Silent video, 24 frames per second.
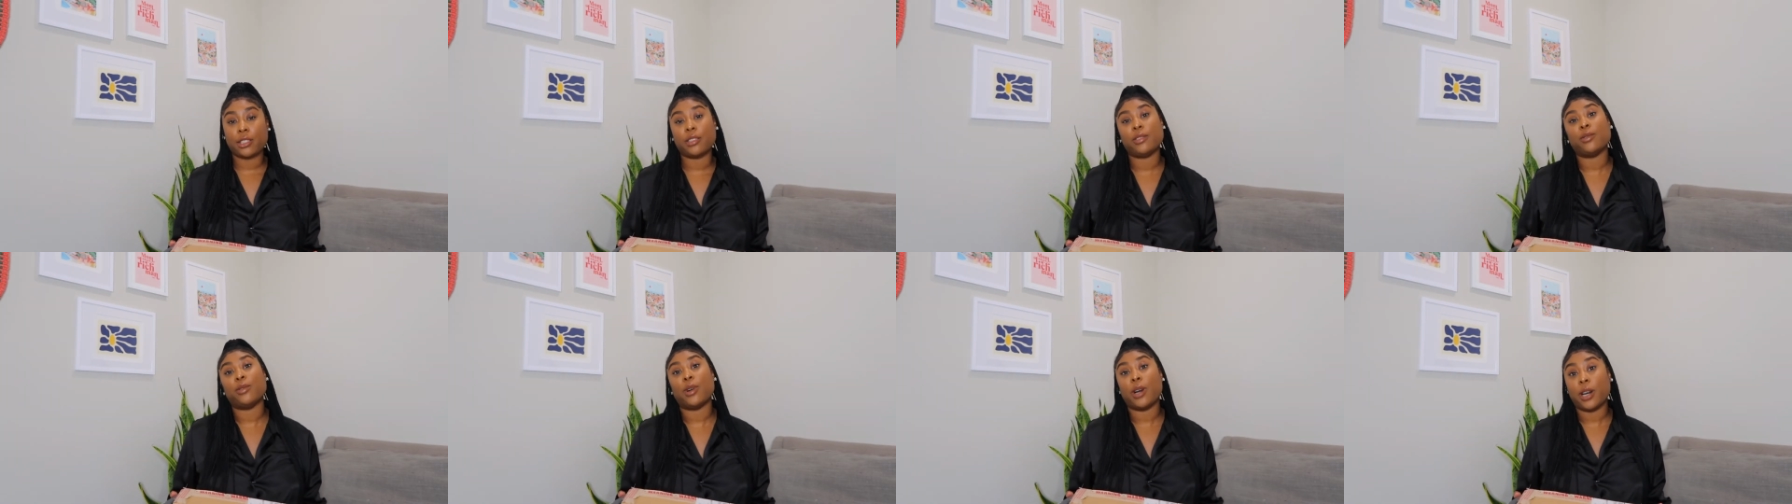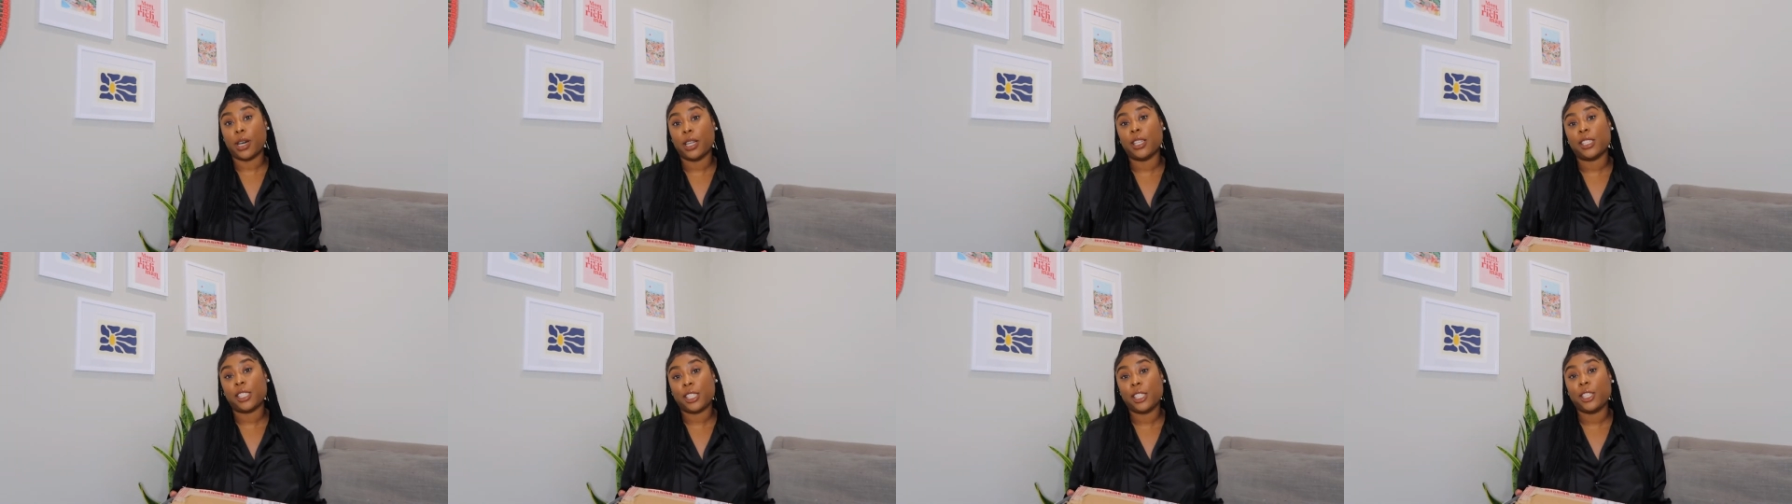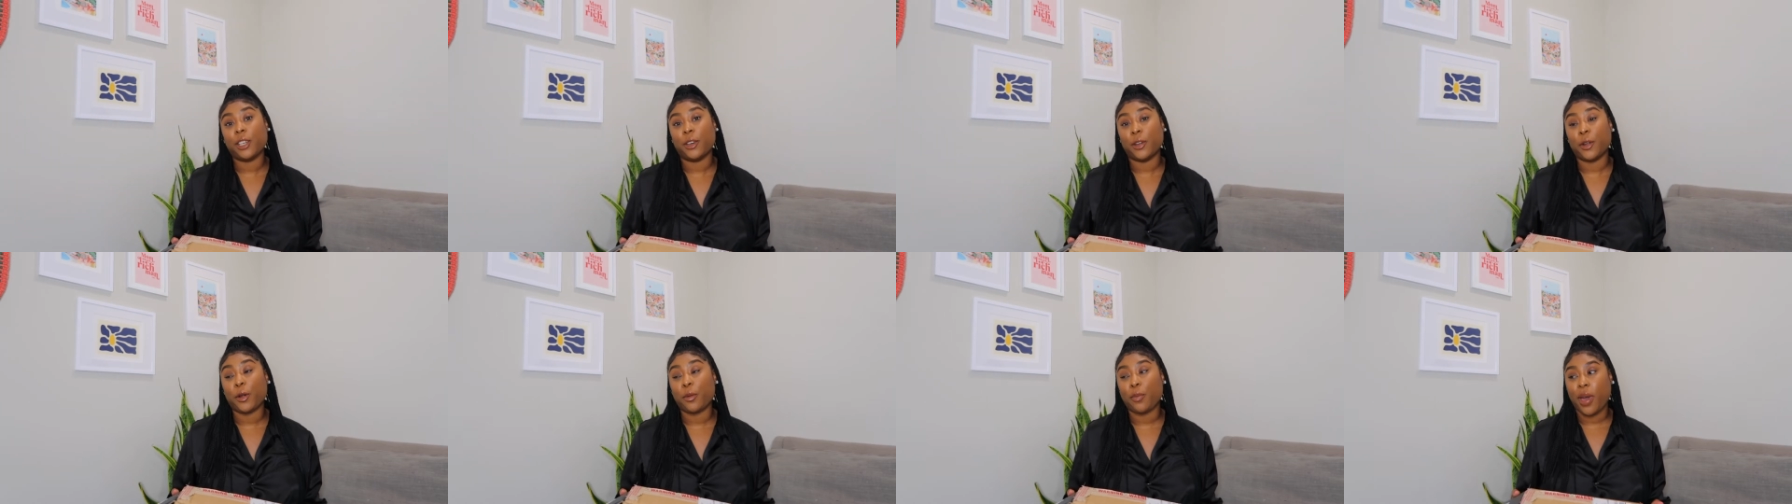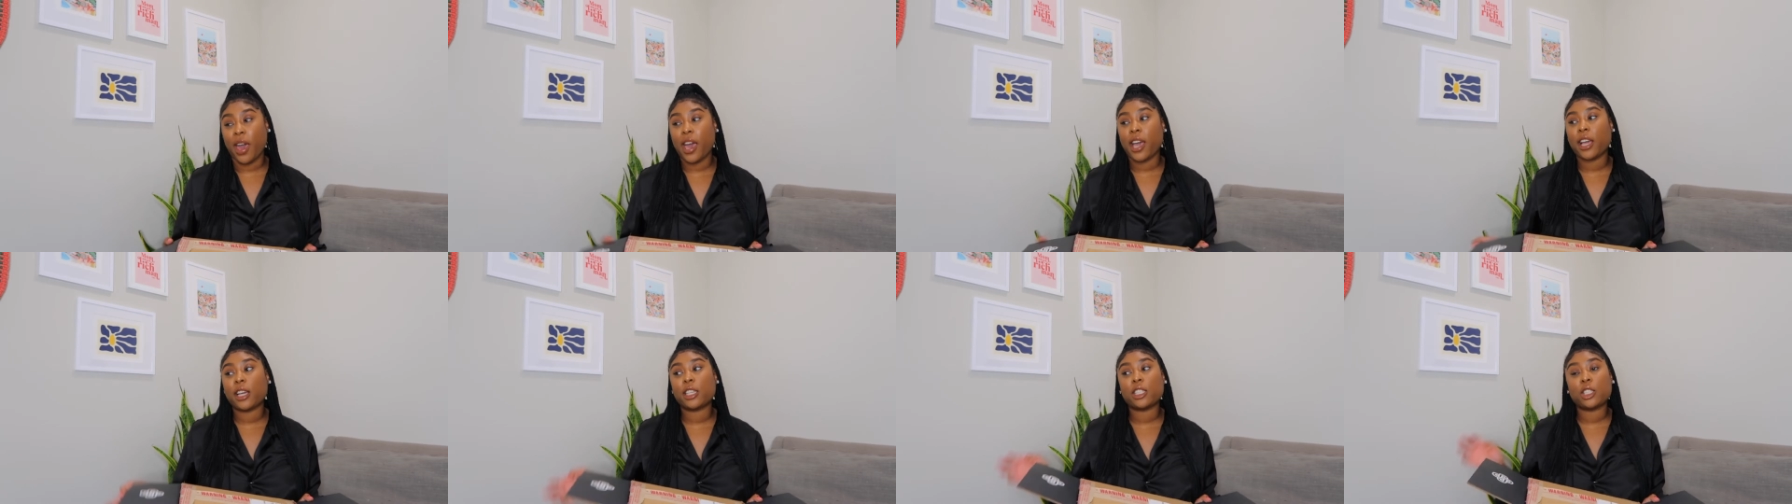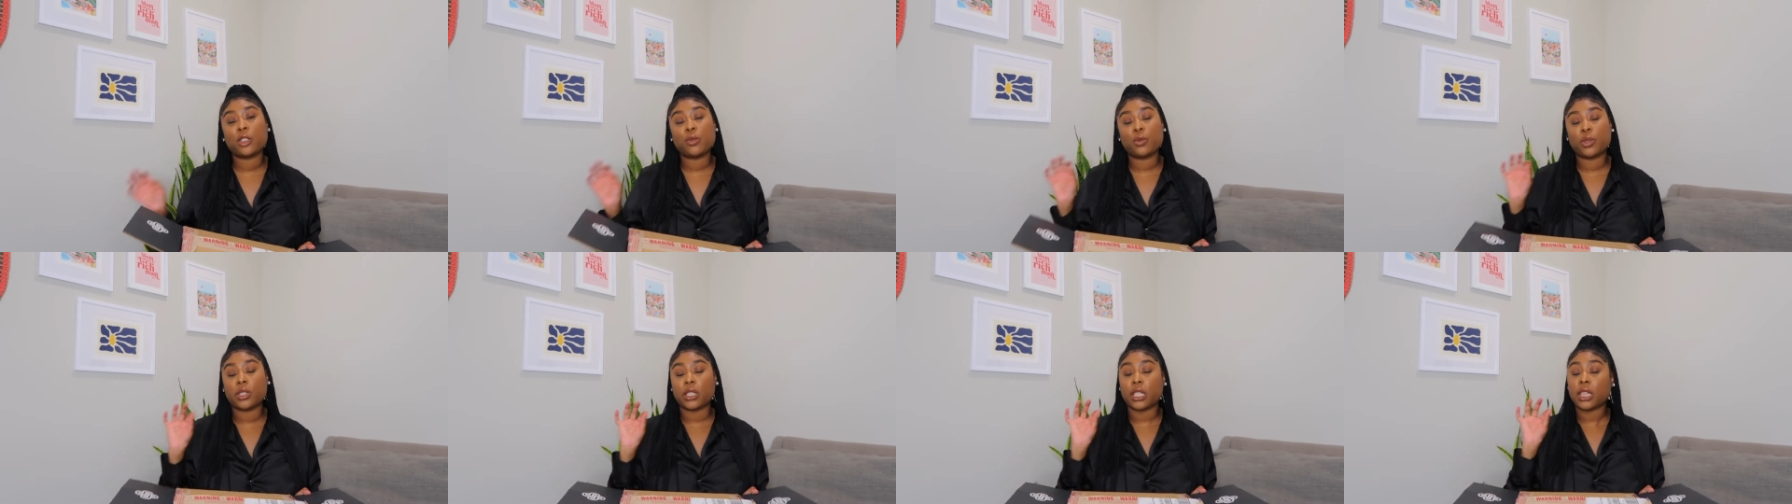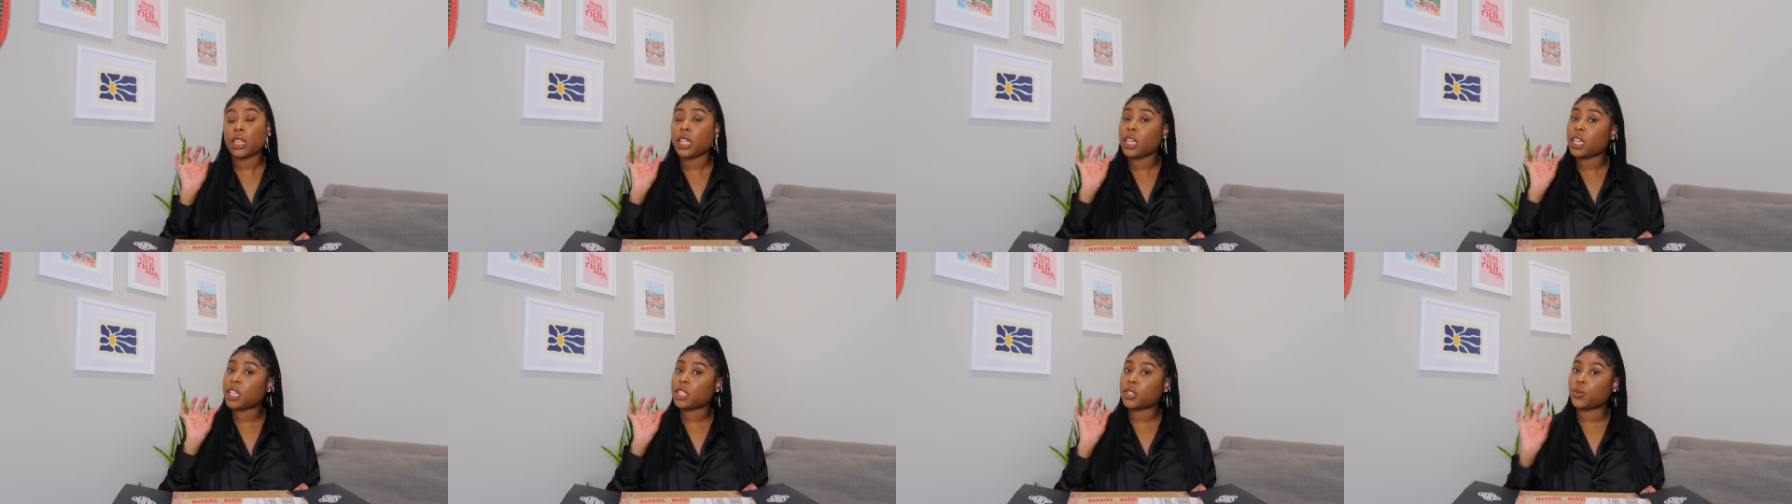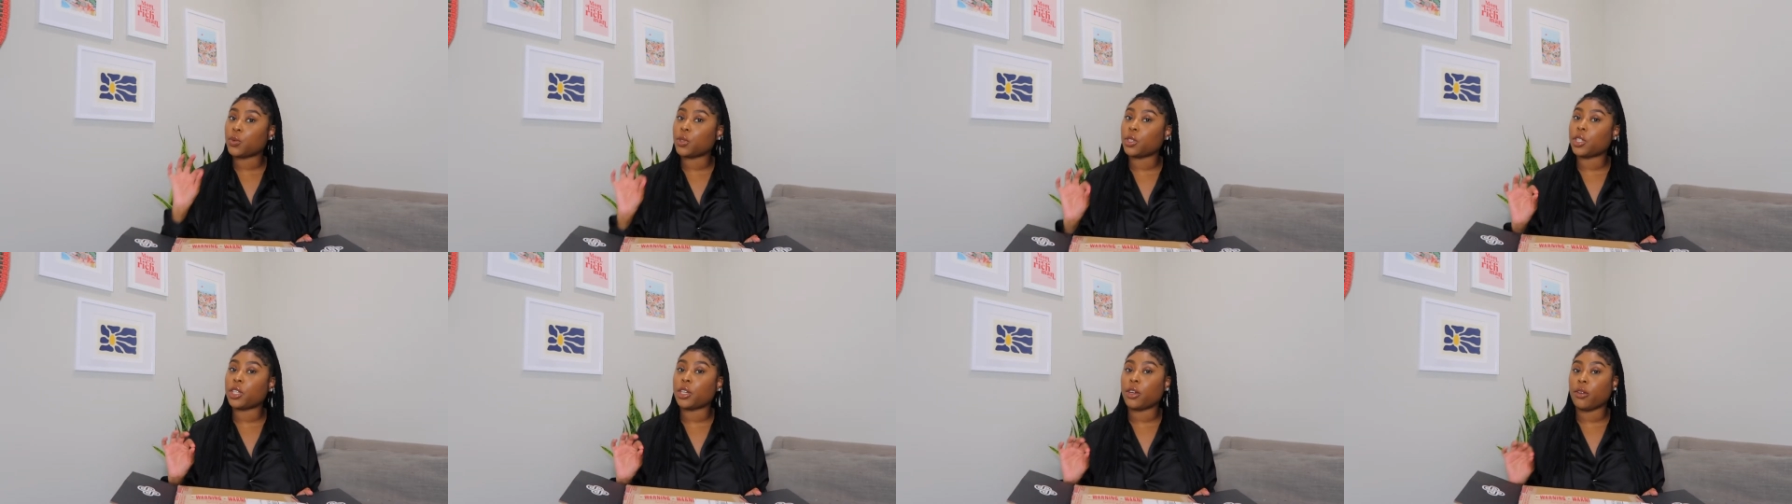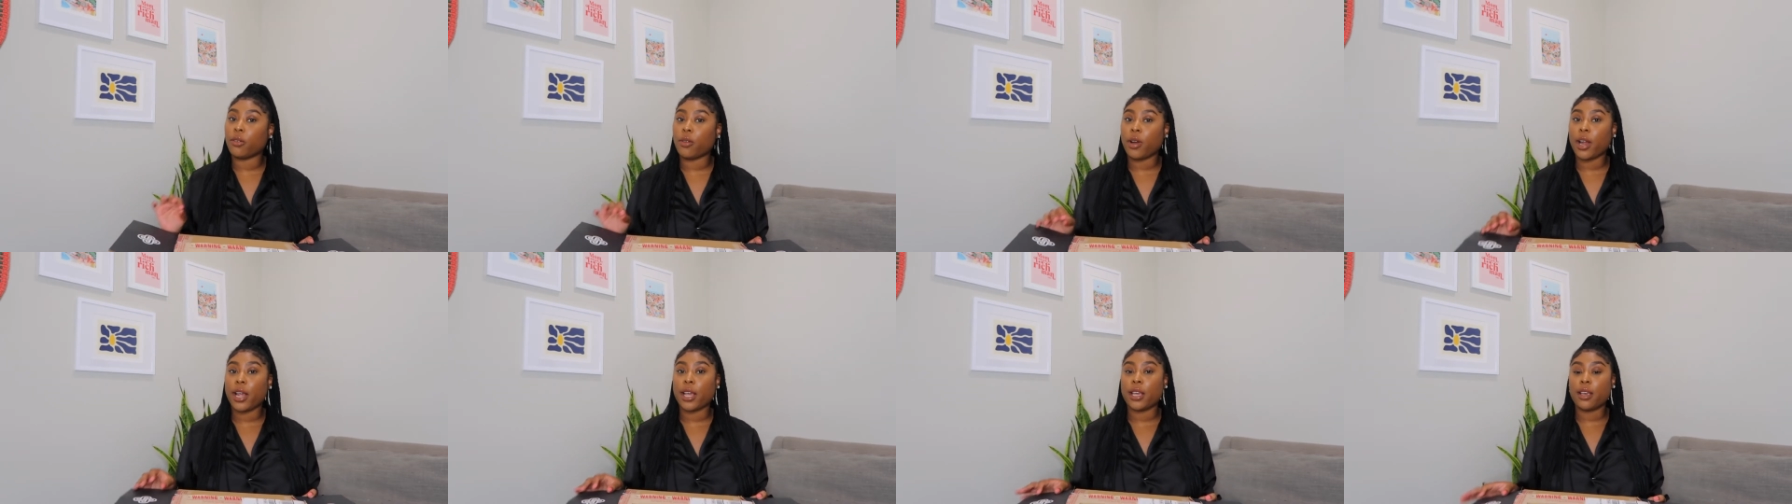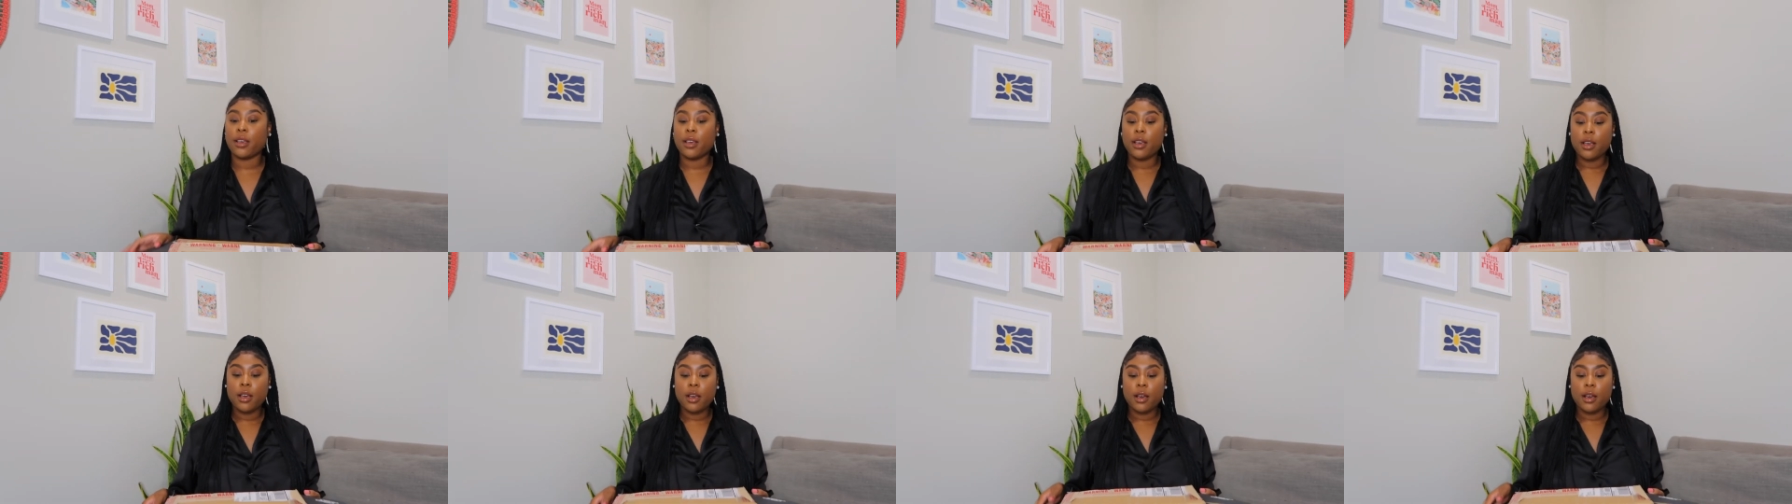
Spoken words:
to unseal your package, which I think is really great.